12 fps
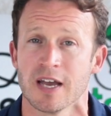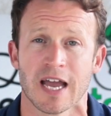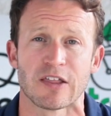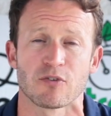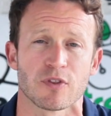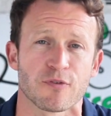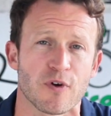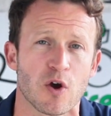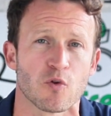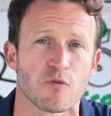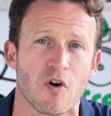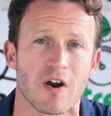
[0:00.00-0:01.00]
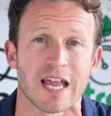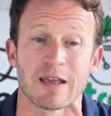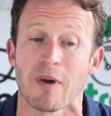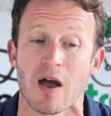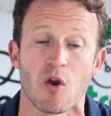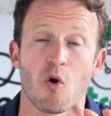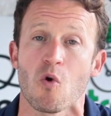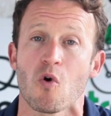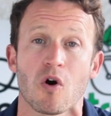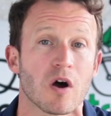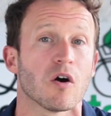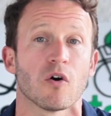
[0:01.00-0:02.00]
either on the phone or via email
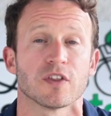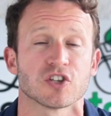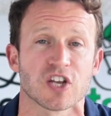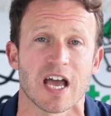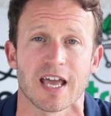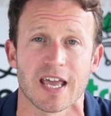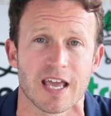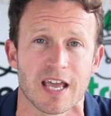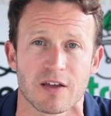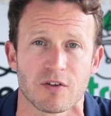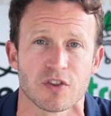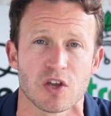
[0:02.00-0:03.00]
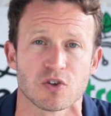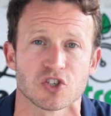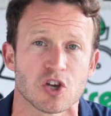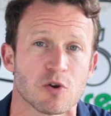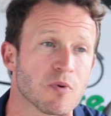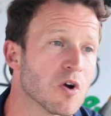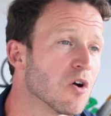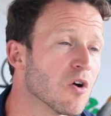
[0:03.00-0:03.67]
or on the chat here at YouTube,